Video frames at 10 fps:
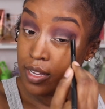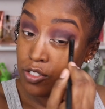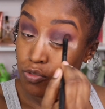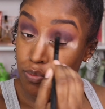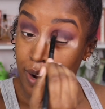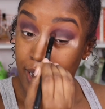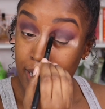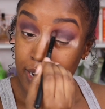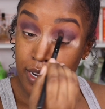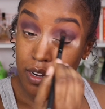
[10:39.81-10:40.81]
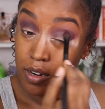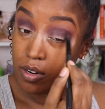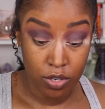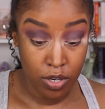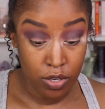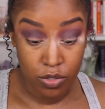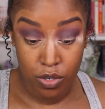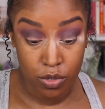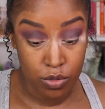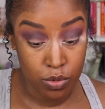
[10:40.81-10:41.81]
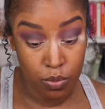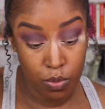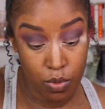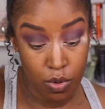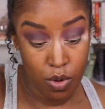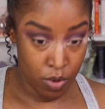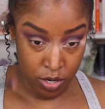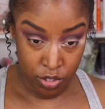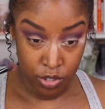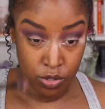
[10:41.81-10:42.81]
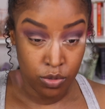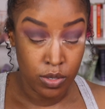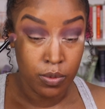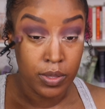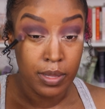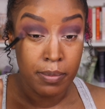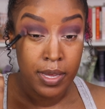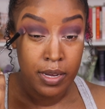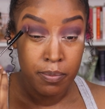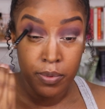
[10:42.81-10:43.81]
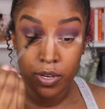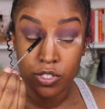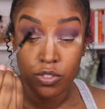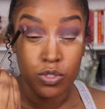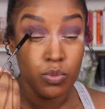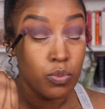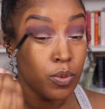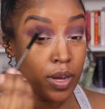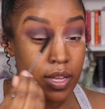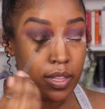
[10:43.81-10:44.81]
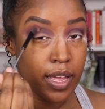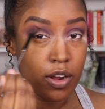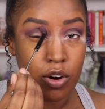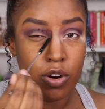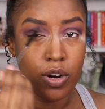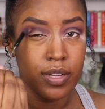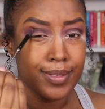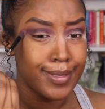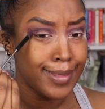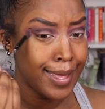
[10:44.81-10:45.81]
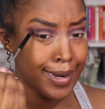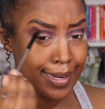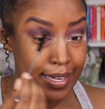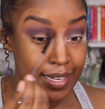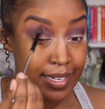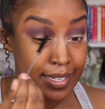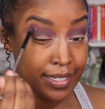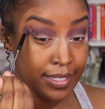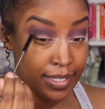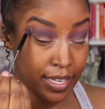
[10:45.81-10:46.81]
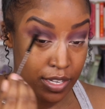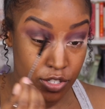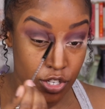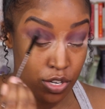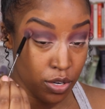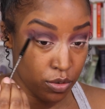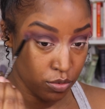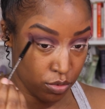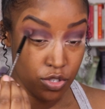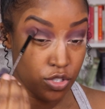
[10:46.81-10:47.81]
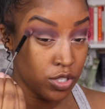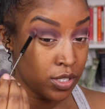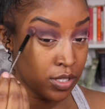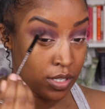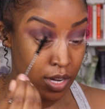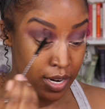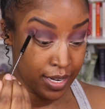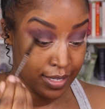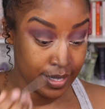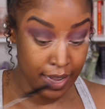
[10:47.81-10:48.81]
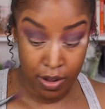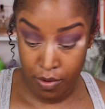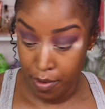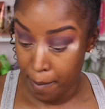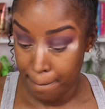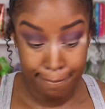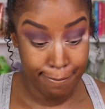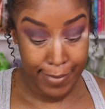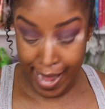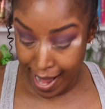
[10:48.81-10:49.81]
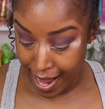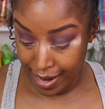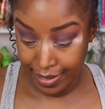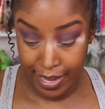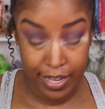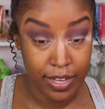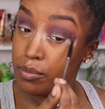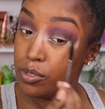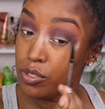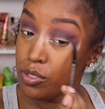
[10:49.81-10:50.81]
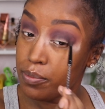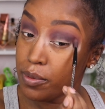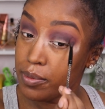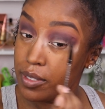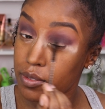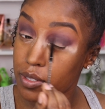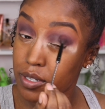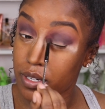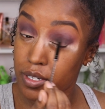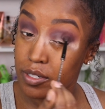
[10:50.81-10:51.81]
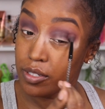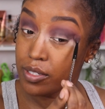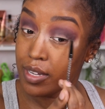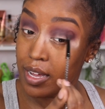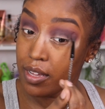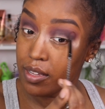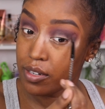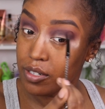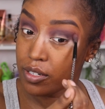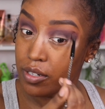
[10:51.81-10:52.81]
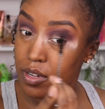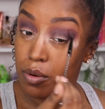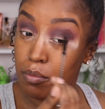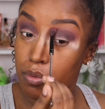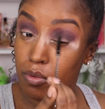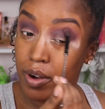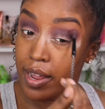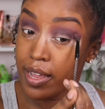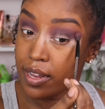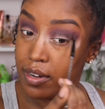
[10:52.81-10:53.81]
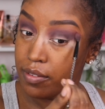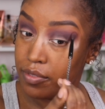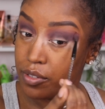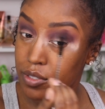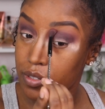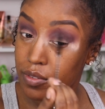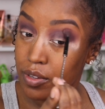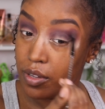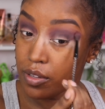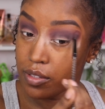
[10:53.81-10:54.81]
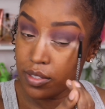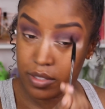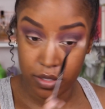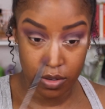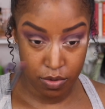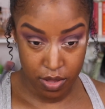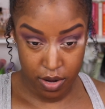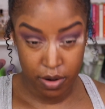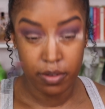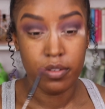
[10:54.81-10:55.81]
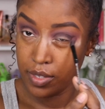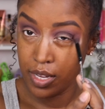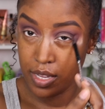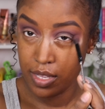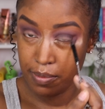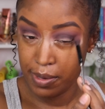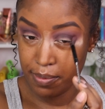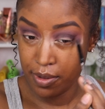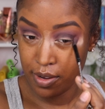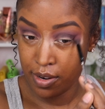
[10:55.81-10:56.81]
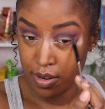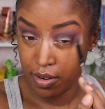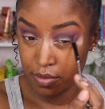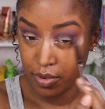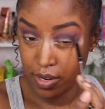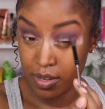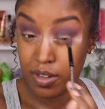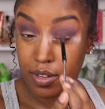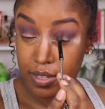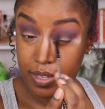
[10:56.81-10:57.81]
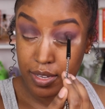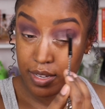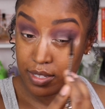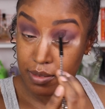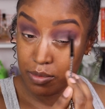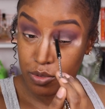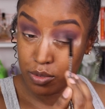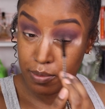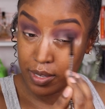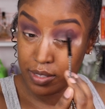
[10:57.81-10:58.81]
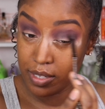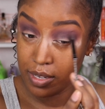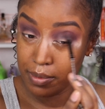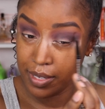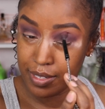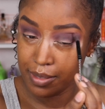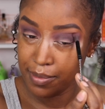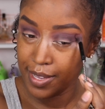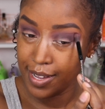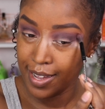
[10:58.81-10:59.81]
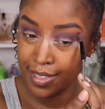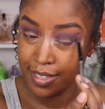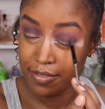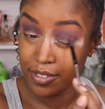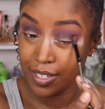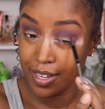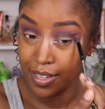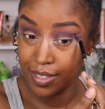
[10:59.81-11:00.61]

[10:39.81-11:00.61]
In drag, girl knows what she's doing with the makeup brush. She knows what like her aesthetic is. Like, she knows. She's got it down pat. Like, super obsessed with her and her style and her brain, first of all. Let's go there. I hate that people are already calling Candy Muse messy because I'm like, I live for that.